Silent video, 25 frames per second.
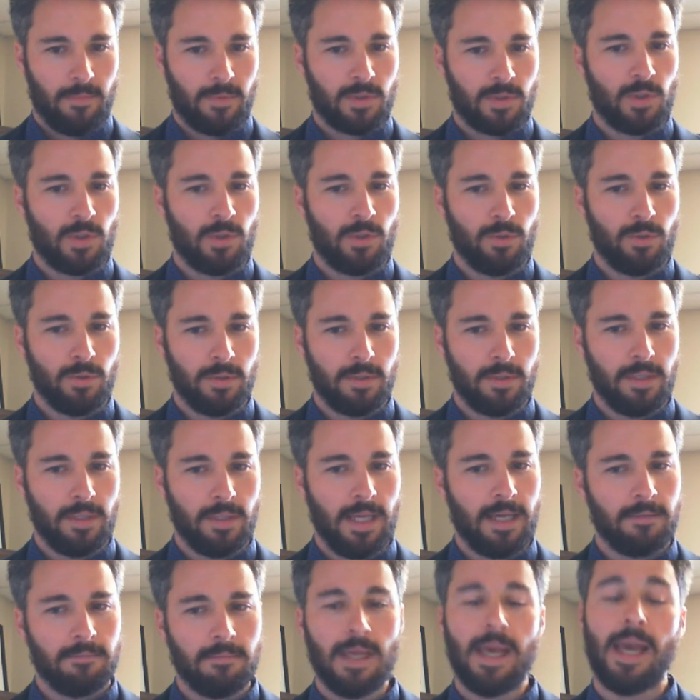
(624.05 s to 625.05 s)
they were told
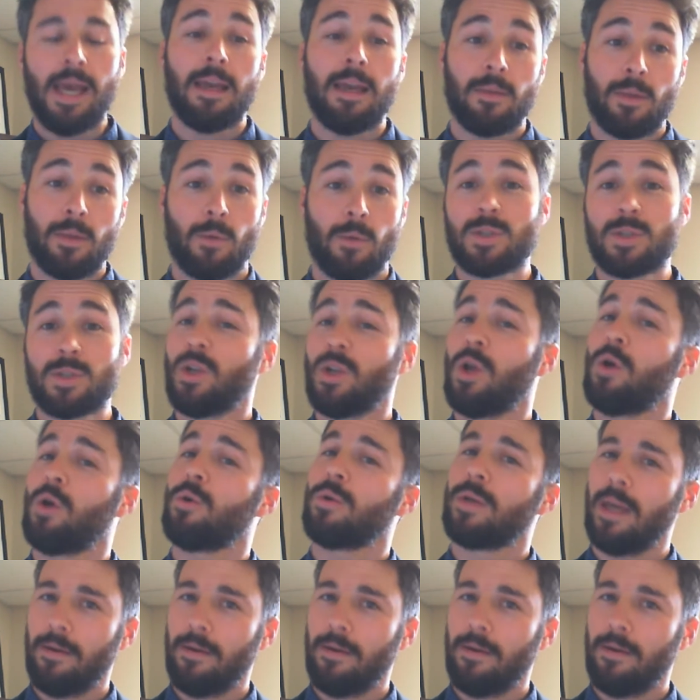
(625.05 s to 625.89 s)
that, hey, there was no